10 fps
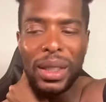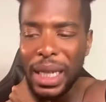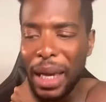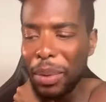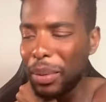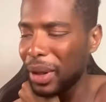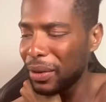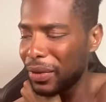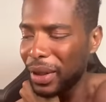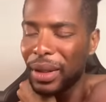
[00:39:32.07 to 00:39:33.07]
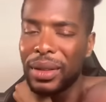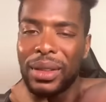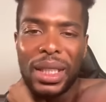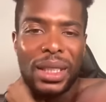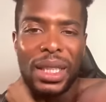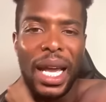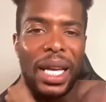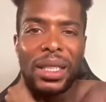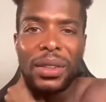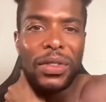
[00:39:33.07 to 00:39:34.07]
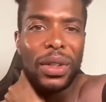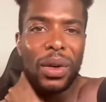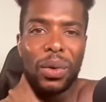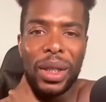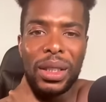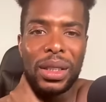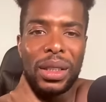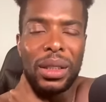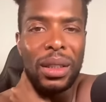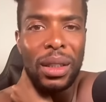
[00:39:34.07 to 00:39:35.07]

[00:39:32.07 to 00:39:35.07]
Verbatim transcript: type of motherfuckers. Just nasty for no reason.